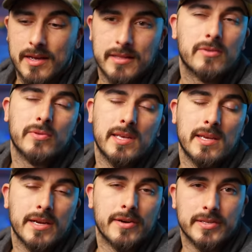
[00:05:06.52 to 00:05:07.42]
And the cool
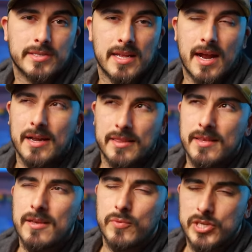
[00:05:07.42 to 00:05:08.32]
thing here is that I
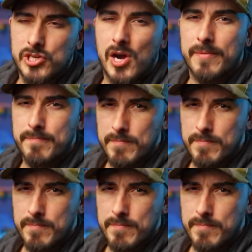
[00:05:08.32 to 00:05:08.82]
think we shot